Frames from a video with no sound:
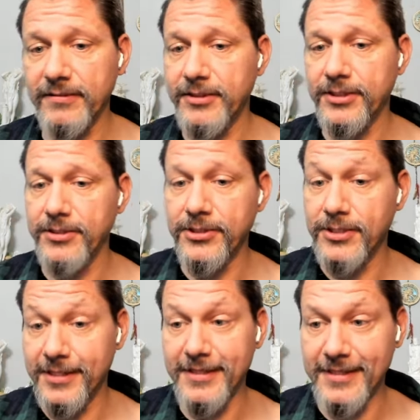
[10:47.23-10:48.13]
You
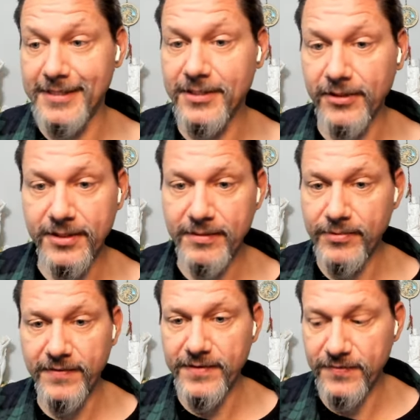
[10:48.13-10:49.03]
just look at the
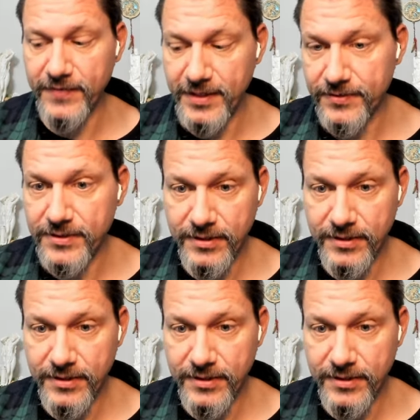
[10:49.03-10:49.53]
previous videos.